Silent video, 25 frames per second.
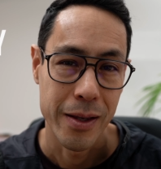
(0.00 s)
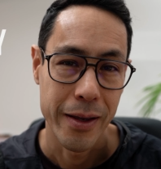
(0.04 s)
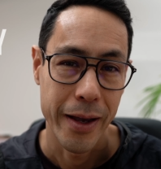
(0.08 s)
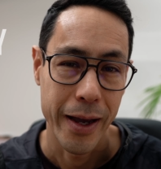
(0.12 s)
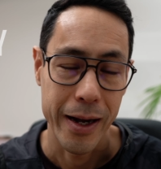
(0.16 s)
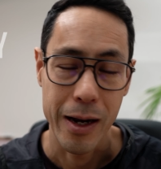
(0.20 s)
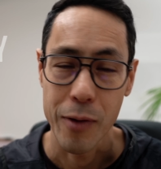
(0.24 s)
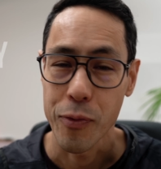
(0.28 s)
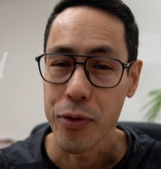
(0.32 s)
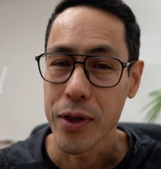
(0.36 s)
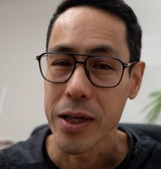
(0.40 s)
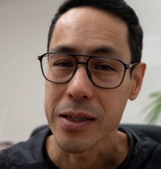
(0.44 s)

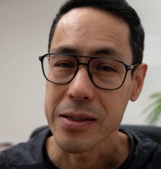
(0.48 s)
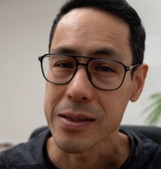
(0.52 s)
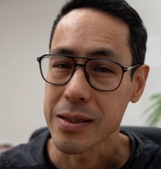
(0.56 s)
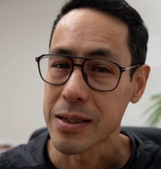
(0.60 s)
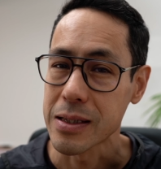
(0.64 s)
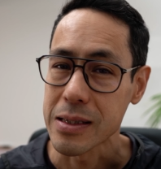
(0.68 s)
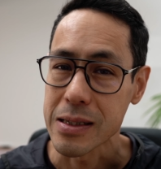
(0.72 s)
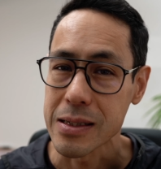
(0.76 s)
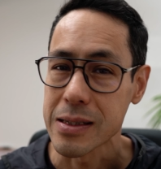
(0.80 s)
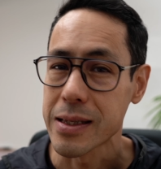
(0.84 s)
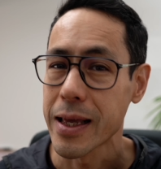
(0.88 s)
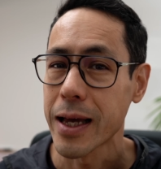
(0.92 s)
And I think
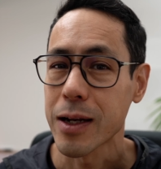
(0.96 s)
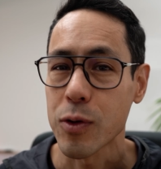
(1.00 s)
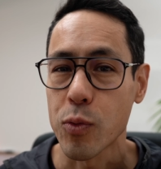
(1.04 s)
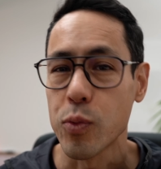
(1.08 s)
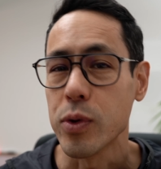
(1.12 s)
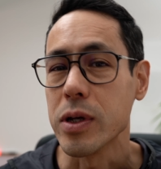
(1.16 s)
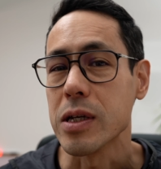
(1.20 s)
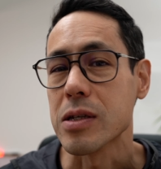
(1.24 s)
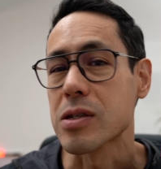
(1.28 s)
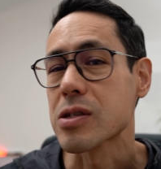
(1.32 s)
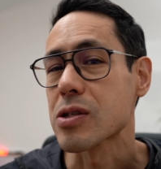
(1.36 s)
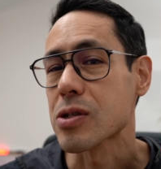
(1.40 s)
since that
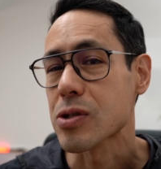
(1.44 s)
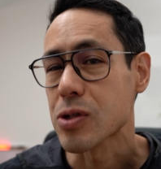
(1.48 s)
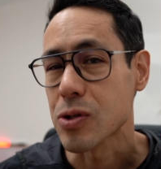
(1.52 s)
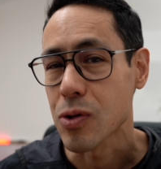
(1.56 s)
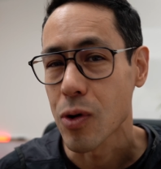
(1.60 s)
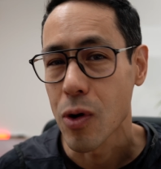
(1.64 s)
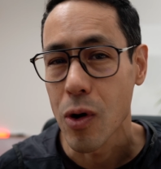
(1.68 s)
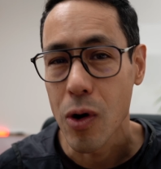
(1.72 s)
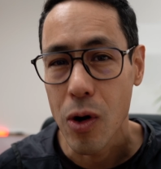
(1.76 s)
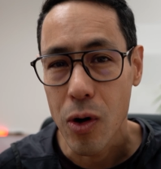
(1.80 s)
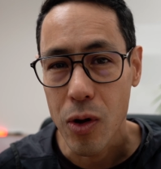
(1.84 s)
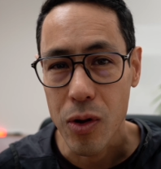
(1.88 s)
we
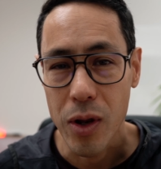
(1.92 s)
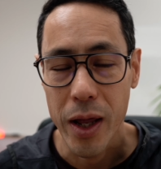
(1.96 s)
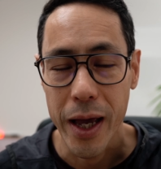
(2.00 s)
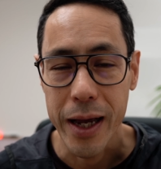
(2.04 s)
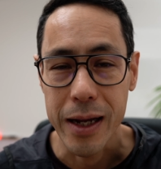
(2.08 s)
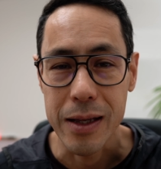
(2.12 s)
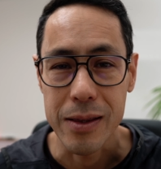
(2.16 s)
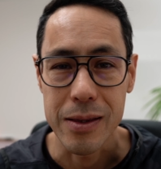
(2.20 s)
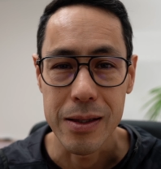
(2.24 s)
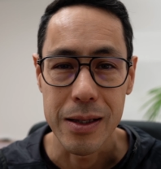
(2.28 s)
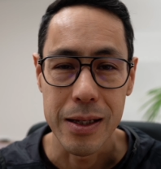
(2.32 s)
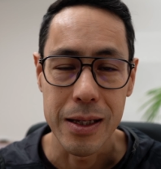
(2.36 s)
saw
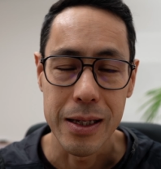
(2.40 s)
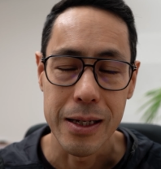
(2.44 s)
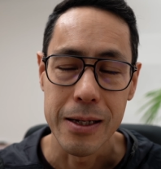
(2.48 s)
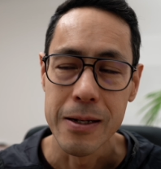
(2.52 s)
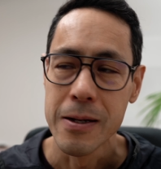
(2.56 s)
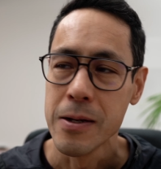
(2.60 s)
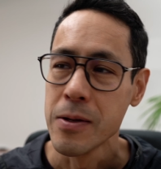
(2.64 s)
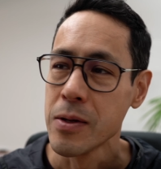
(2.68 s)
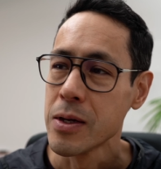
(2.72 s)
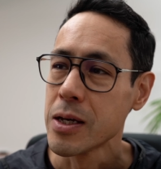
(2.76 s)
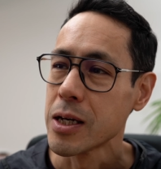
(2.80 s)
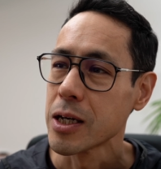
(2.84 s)
like the
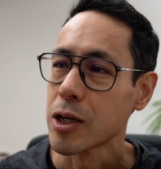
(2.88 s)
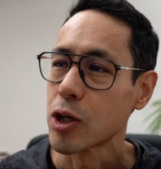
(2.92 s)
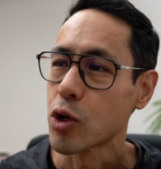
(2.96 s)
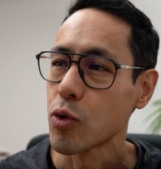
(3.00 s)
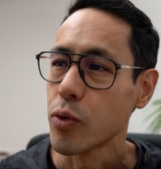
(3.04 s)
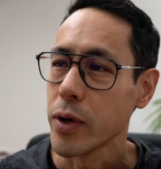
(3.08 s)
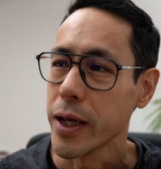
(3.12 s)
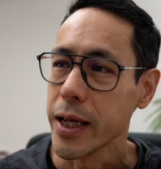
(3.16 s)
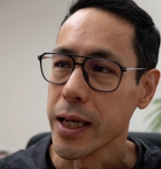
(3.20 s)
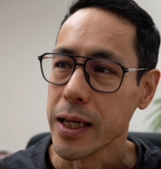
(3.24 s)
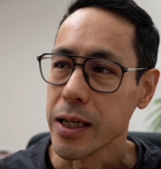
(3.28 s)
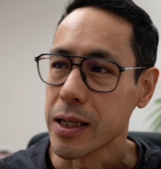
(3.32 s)

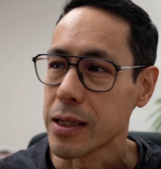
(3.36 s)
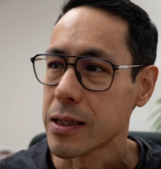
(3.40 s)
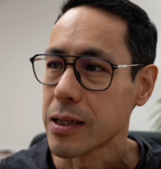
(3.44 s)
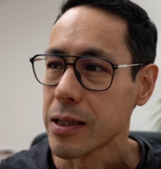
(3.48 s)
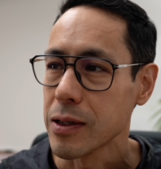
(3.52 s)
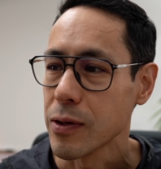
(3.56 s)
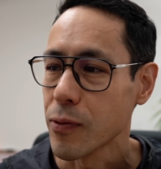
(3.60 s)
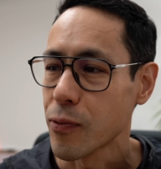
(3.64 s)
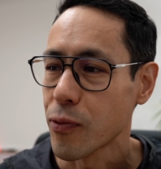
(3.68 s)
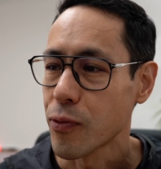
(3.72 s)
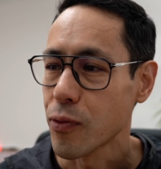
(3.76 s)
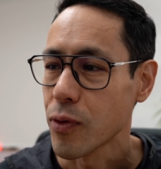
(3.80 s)

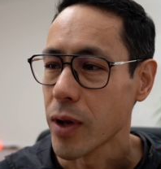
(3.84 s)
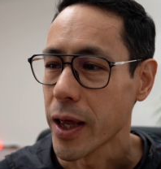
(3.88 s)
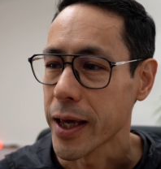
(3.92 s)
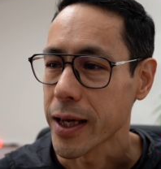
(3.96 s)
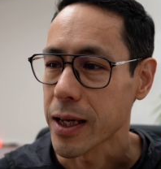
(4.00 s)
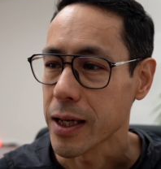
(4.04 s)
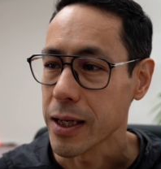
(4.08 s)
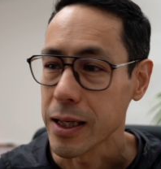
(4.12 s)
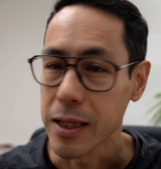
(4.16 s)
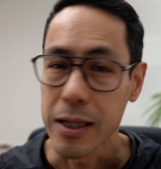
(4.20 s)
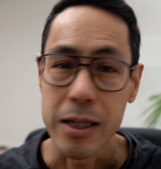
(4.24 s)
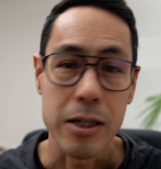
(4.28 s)
creative
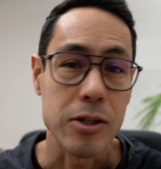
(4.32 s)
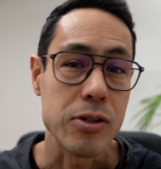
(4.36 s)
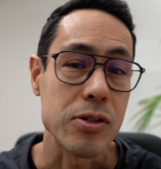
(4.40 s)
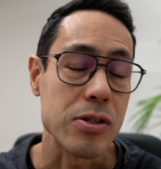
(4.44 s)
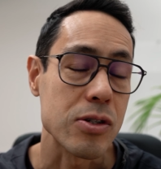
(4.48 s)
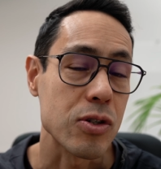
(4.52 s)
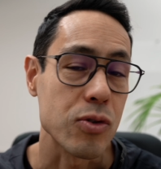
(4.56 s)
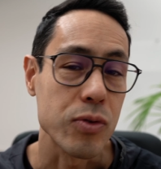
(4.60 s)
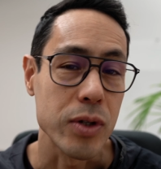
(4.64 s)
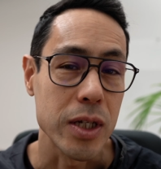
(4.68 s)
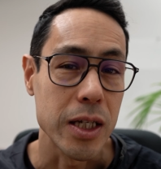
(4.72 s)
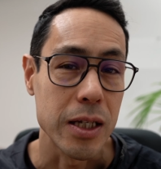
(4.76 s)

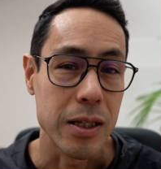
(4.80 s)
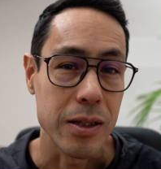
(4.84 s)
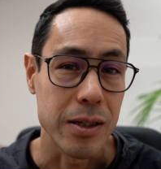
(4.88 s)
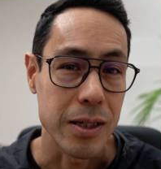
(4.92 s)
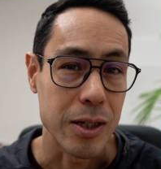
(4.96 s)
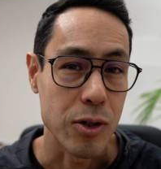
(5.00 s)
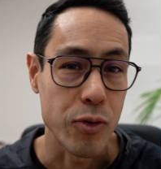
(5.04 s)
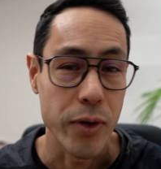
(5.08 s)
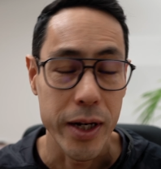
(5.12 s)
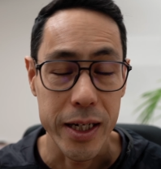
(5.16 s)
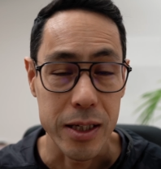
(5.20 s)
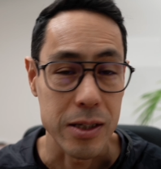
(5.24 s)
industry, the
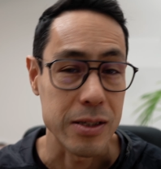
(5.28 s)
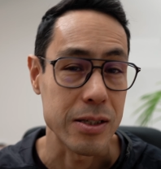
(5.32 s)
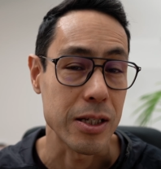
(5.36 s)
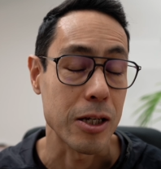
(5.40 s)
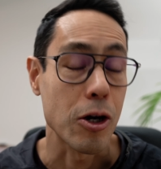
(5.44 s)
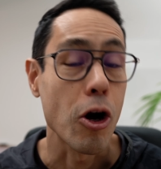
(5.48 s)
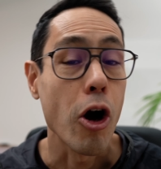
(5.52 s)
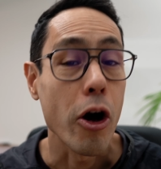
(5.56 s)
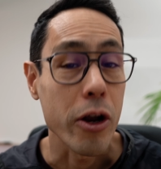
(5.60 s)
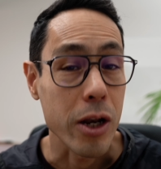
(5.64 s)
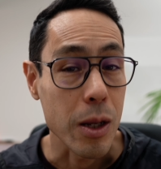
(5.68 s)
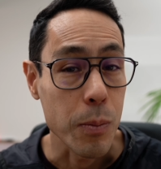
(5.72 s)
creators
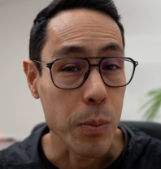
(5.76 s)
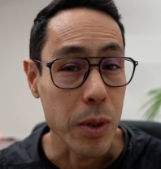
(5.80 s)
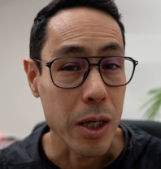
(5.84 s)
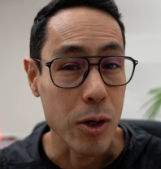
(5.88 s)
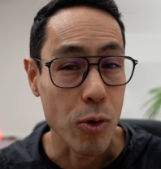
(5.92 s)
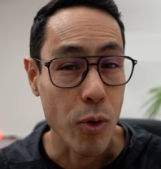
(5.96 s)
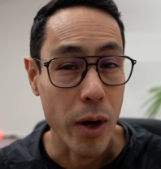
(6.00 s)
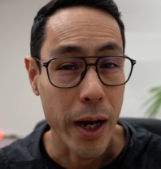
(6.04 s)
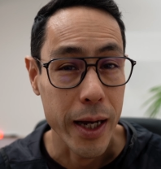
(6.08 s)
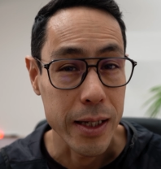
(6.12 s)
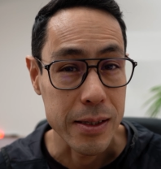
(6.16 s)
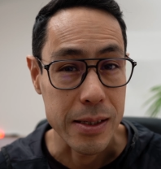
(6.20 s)
economy
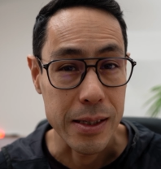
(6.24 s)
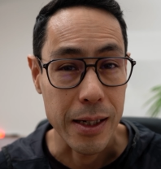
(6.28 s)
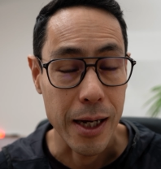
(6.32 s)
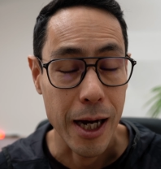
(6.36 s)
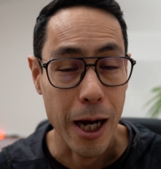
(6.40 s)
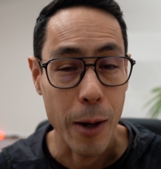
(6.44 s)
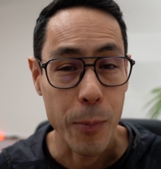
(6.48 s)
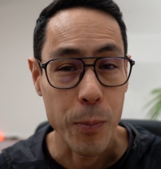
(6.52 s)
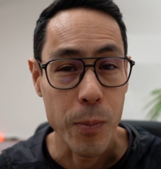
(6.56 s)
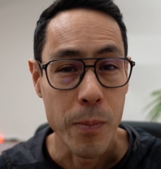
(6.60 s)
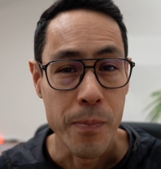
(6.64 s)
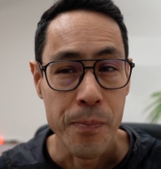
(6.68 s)
rising
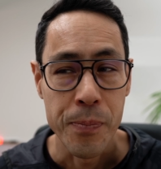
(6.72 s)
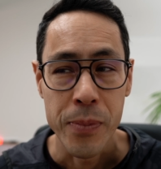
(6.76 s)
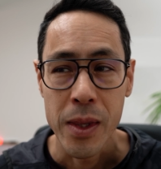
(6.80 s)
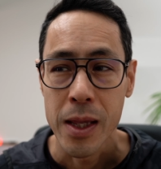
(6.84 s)
up.